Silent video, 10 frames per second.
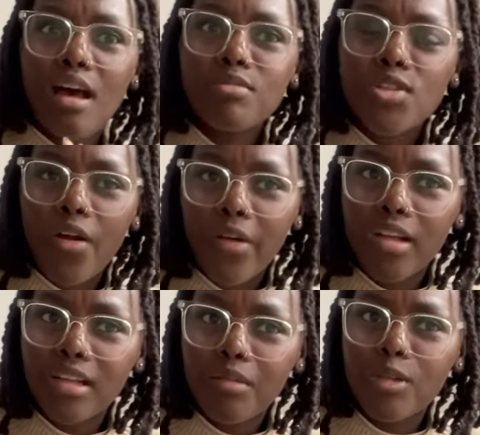I'm sorry, I
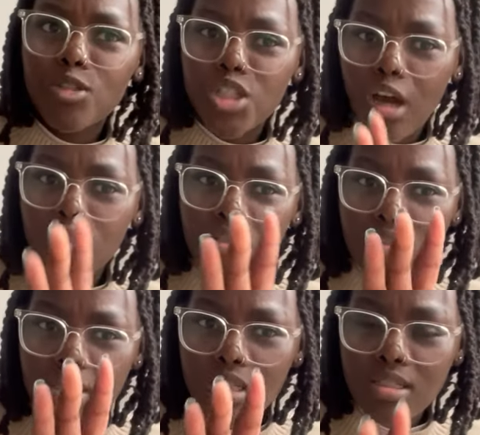didn't mean to shout.
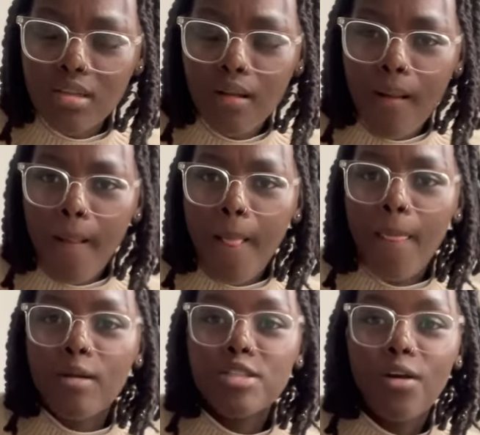Sit.
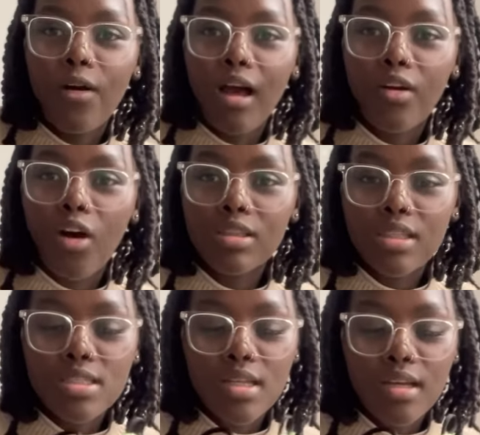So I got
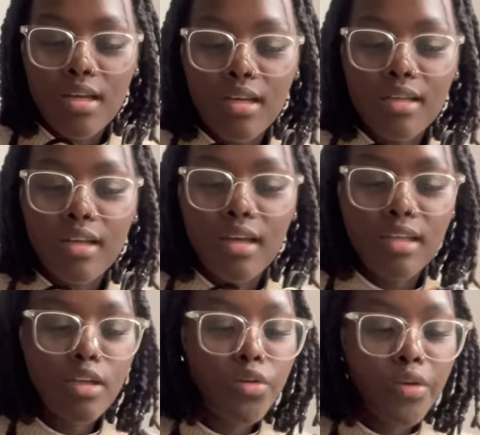these in
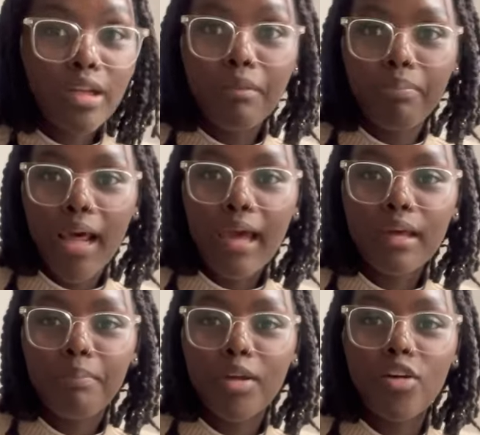green and
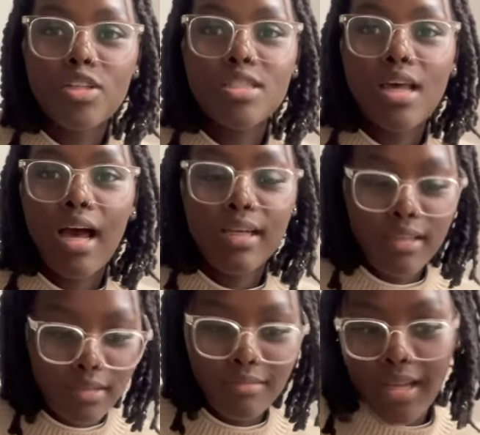black, because I,
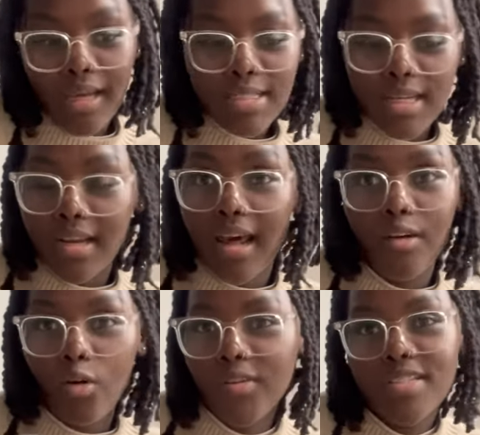like I said, I
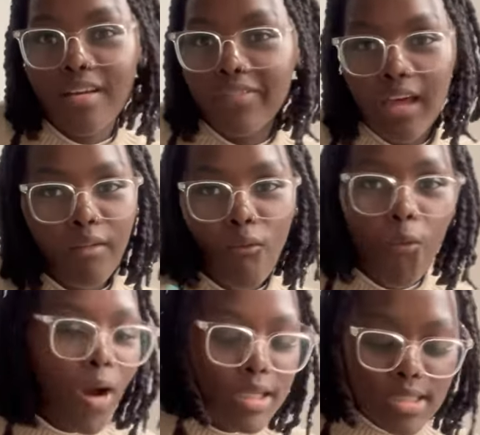always have like
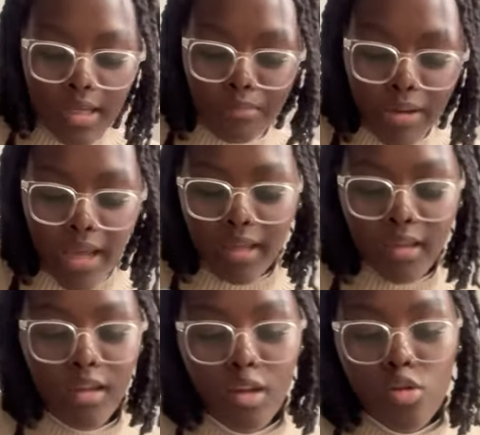white and black
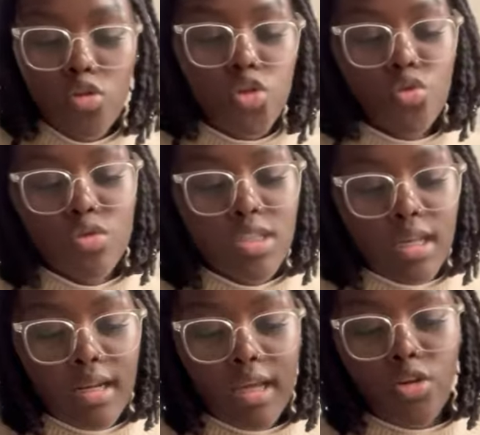shoes,
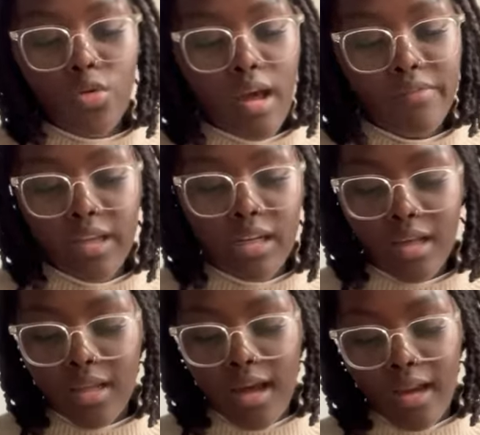and I don't have any
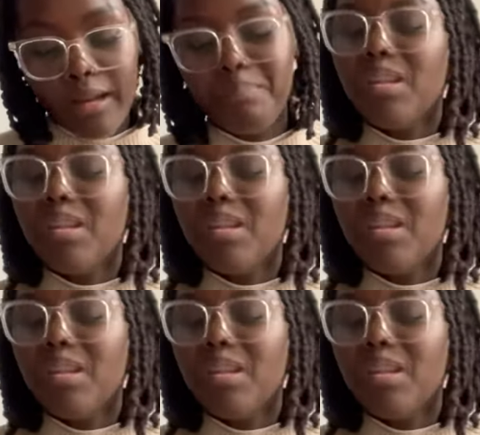other color.